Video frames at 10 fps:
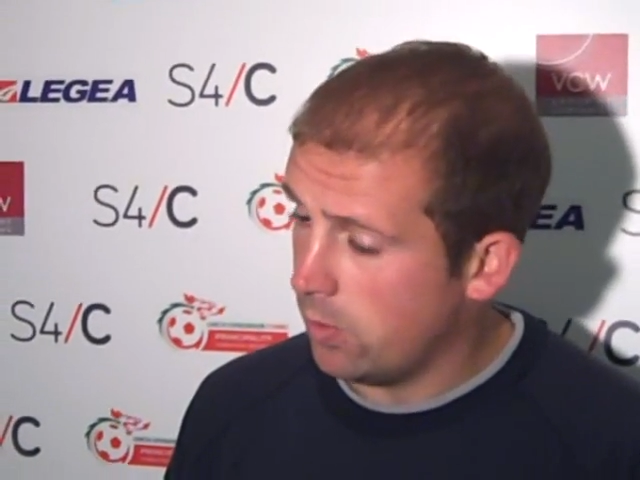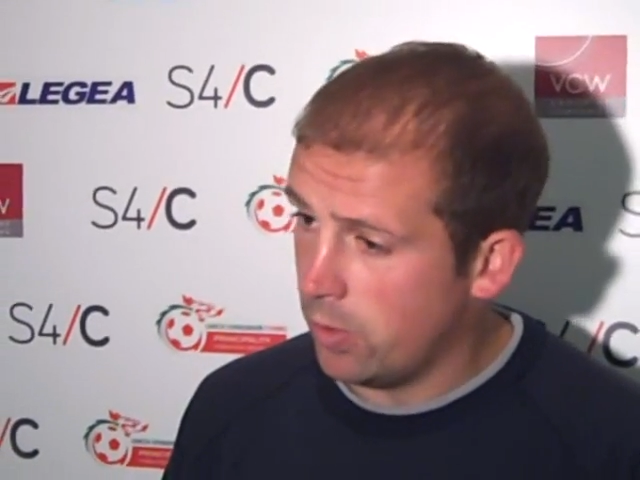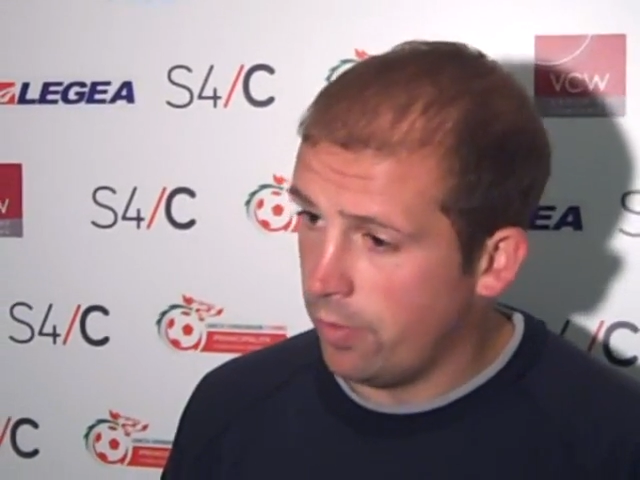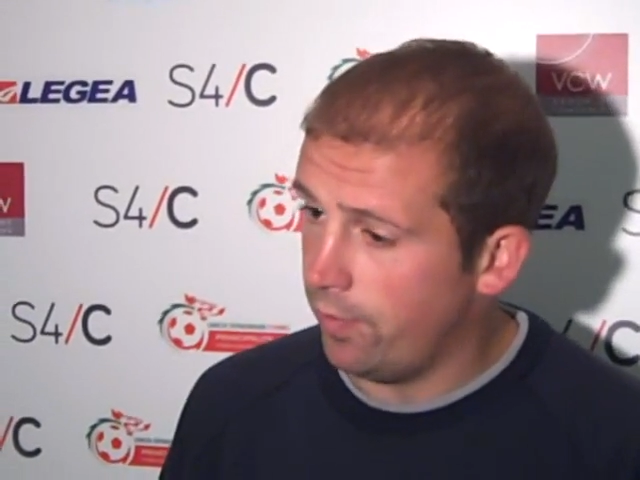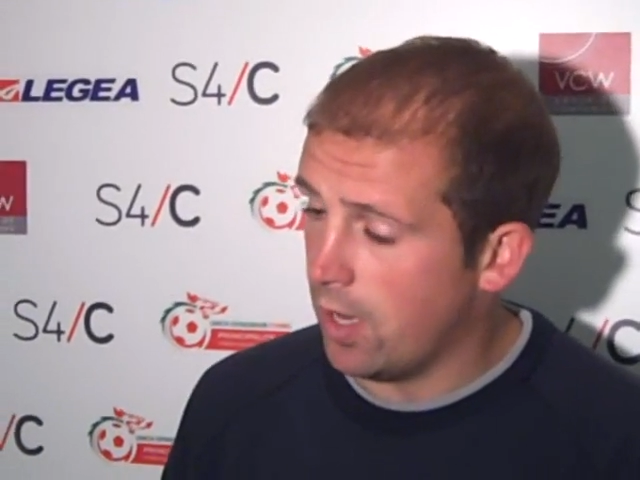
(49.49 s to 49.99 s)
We
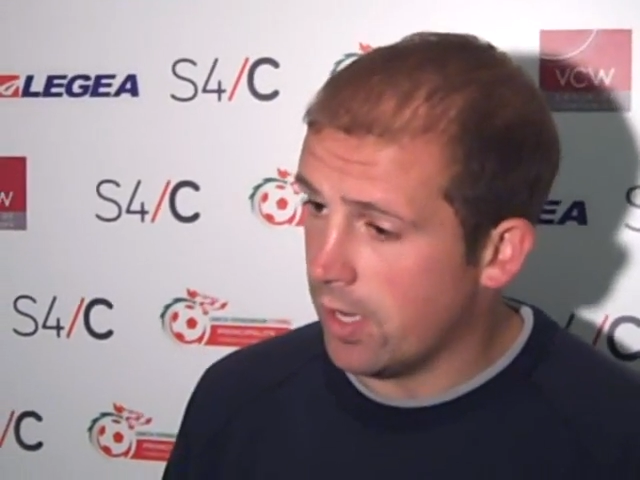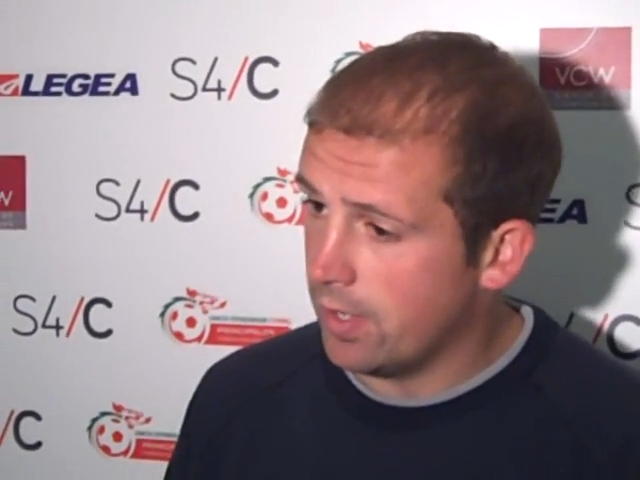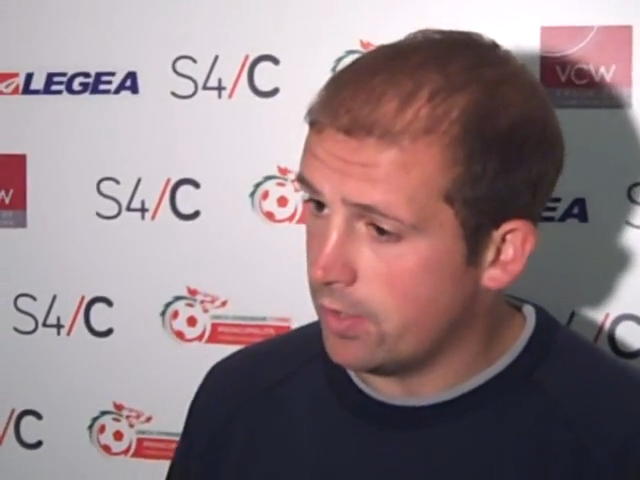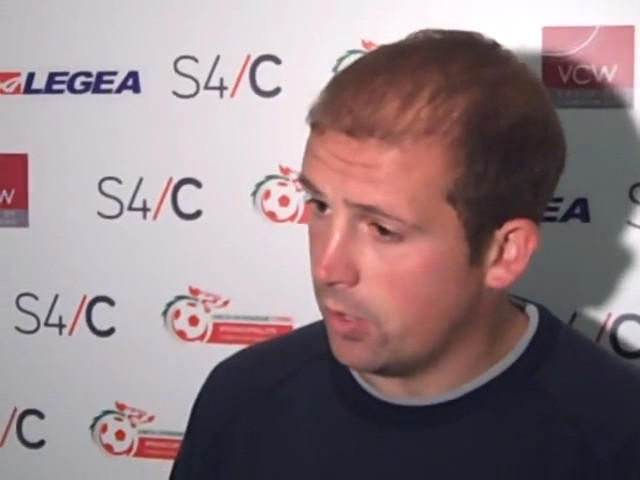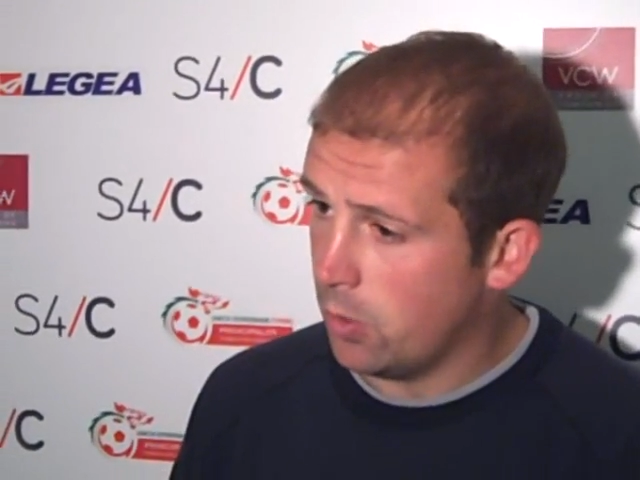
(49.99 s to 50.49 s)
were
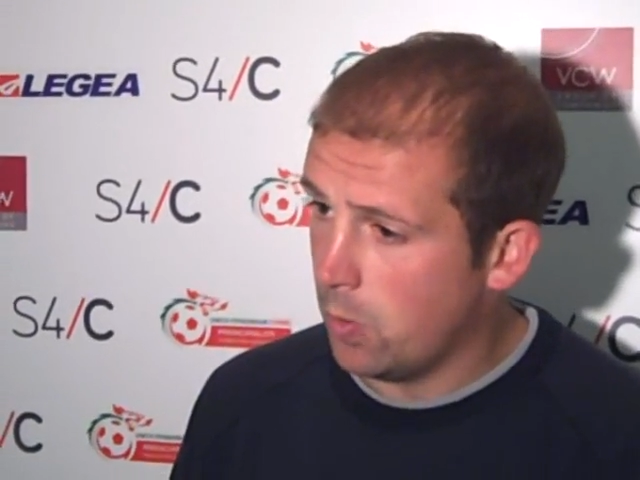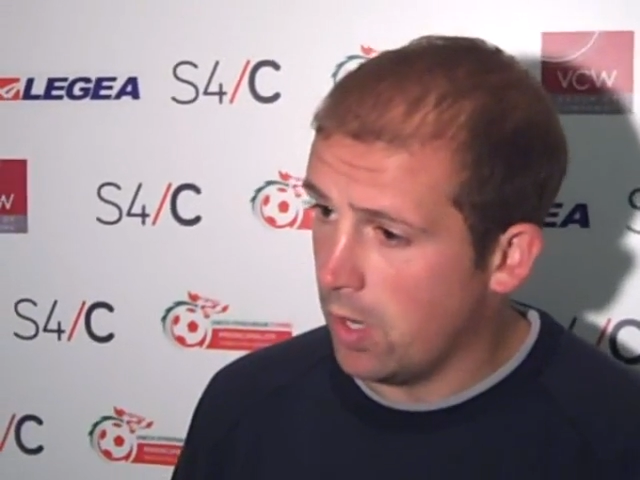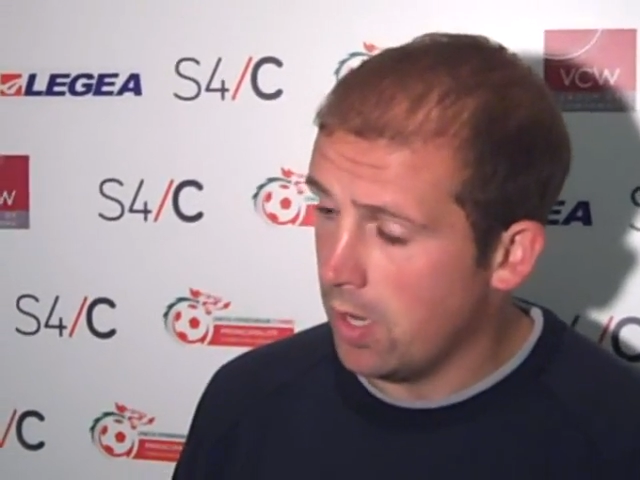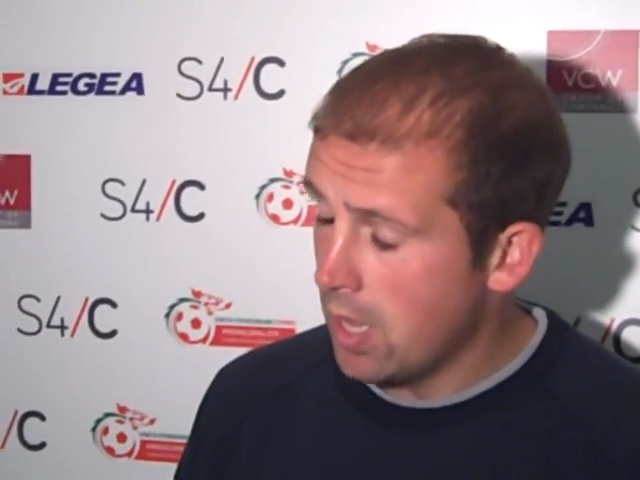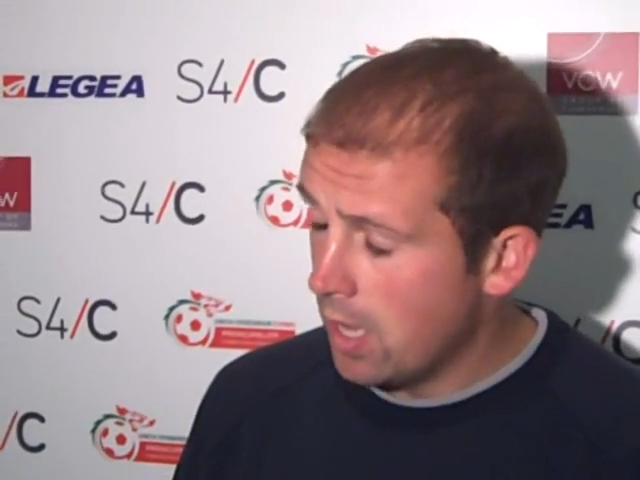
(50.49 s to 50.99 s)
flying, so
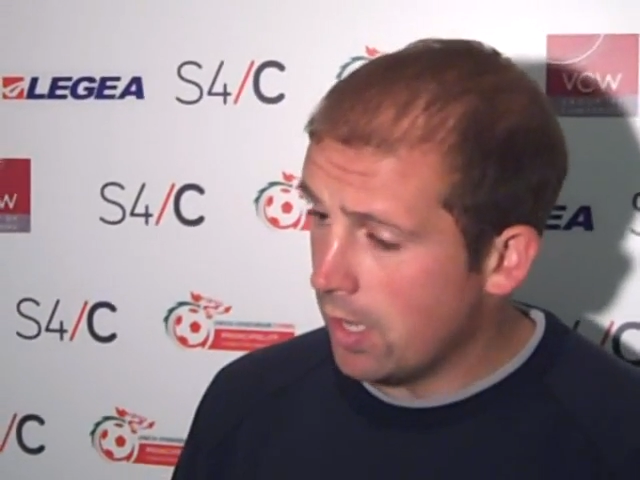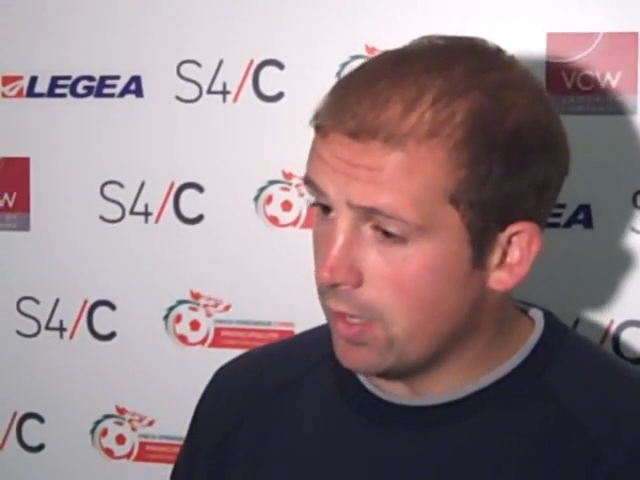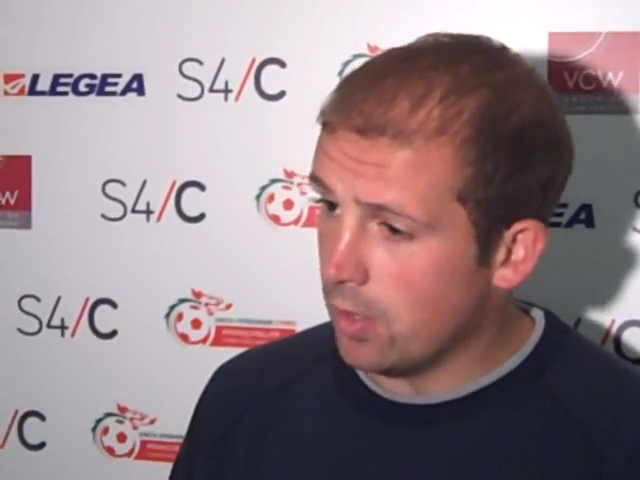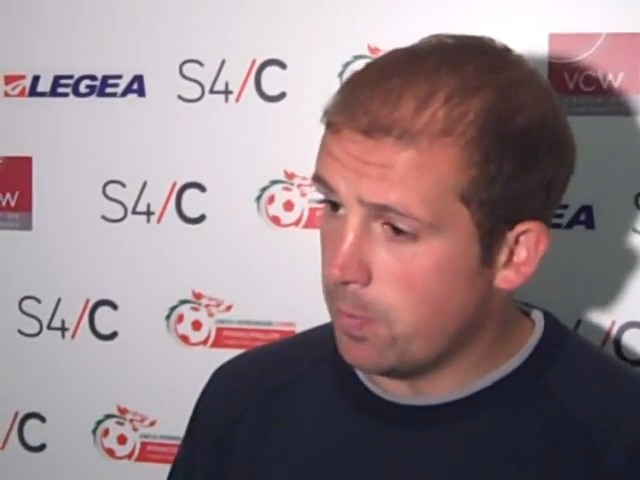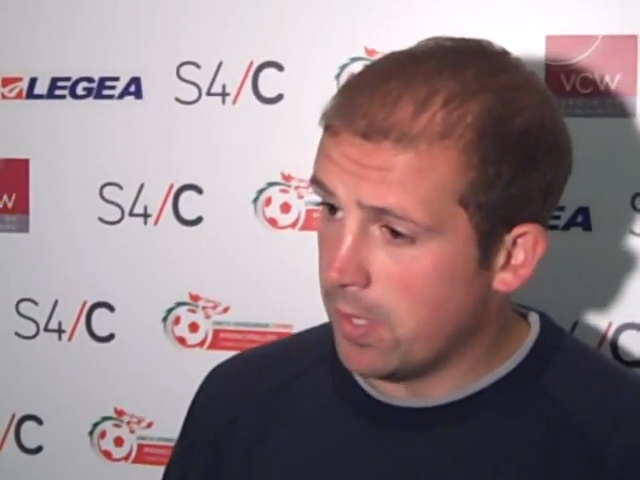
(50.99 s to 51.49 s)

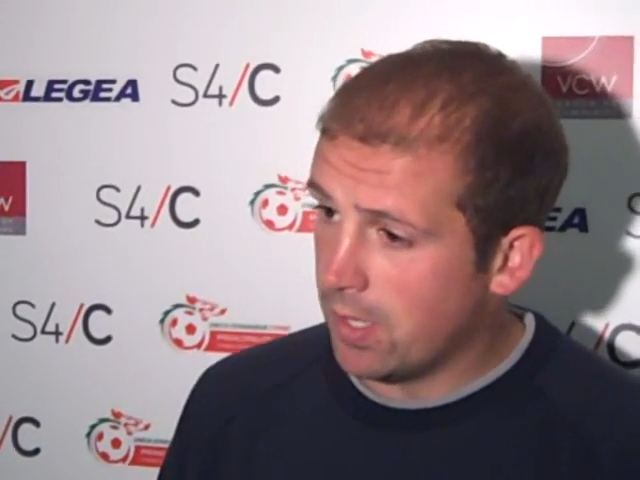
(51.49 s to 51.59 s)
another